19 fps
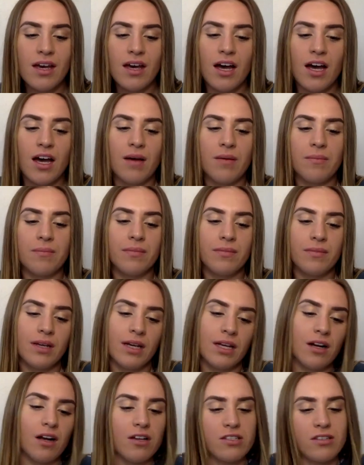
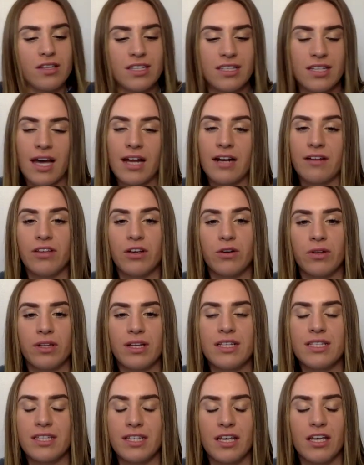And also, this kind of, like,
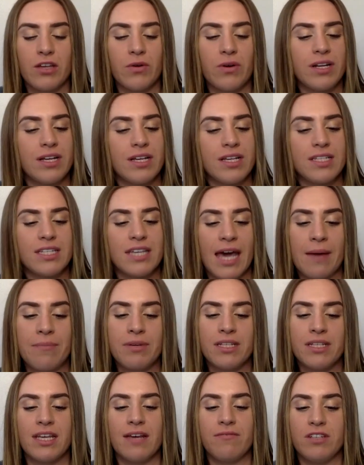relates to the other one, is
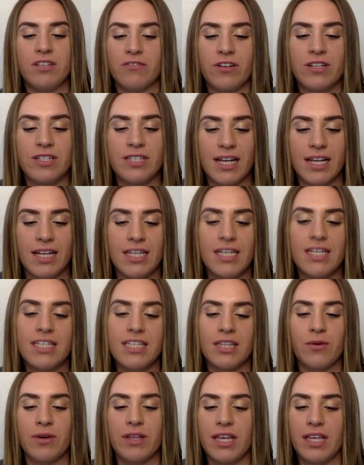captains have different techniques in
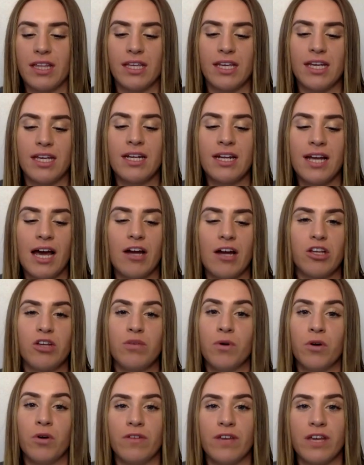the way they lead. How do you
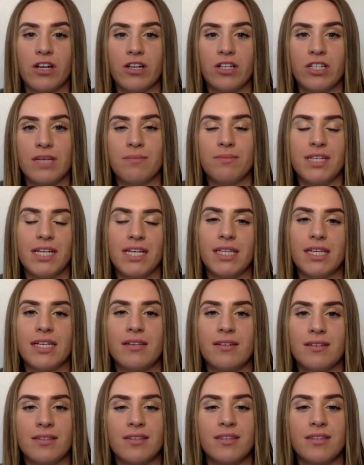motivate your team daily?